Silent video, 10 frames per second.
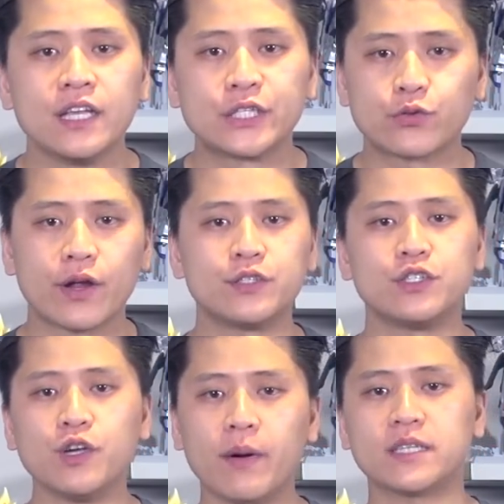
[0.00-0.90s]
stray
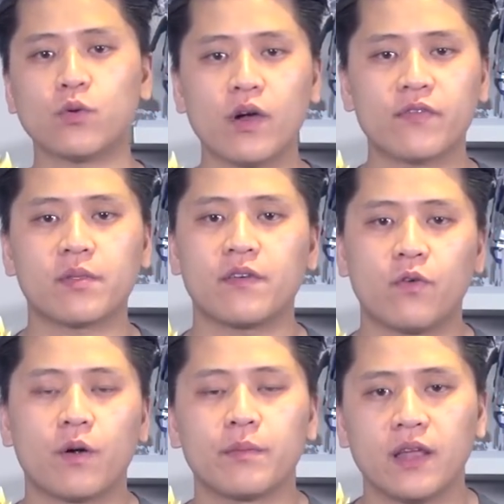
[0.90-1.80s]
too much away from the
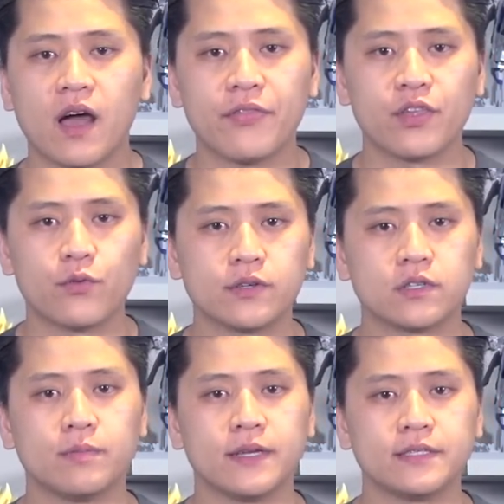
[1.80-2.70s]
formula of the
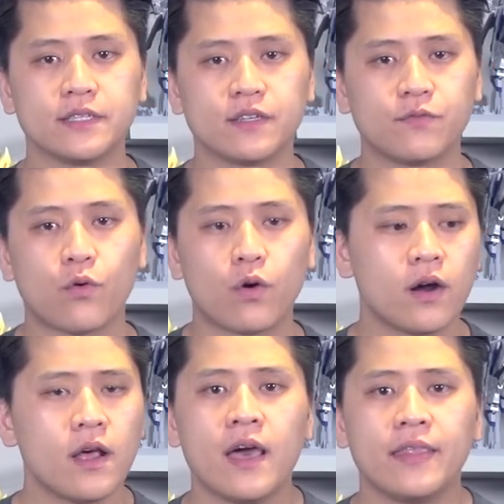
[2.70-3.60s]
original PlayStation 4